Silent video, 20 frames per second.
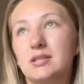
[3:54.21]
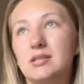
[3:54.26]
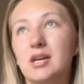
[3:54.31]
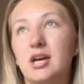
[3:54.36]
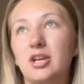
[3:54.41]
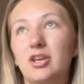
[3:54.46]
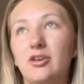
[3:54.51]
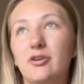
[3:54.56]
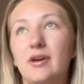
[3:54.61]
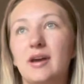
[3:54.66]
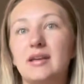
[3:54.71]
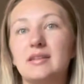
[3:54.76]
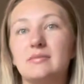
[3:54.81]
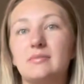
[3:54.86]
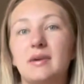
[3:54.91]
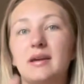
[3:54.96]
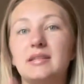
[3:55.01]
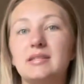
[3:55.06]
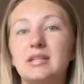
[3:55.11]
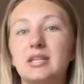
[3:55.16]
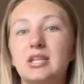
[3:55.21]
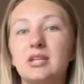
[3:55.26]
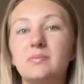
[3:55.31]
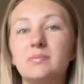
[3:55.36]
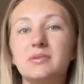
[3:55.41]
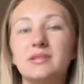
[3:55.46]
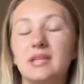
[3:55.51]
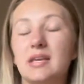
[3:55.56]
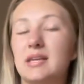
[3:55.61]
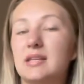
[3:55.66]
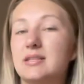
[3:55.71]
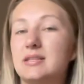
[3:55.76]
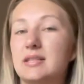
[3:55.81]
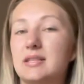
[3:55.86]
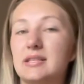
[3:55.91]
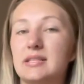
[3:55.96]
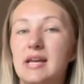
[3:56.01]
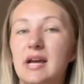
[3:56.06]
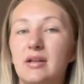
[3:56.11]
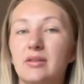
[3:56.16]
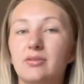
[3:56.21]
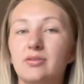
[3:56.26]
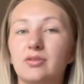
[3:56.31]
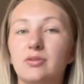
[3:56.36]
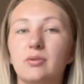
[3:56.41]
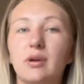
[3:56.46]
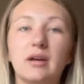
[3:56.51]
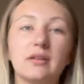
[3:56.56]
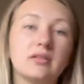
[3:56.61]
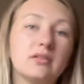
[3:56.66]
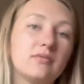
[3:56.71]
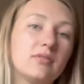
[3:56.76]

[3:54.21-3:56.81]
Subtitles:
tell you guys my tips, like sit down throughout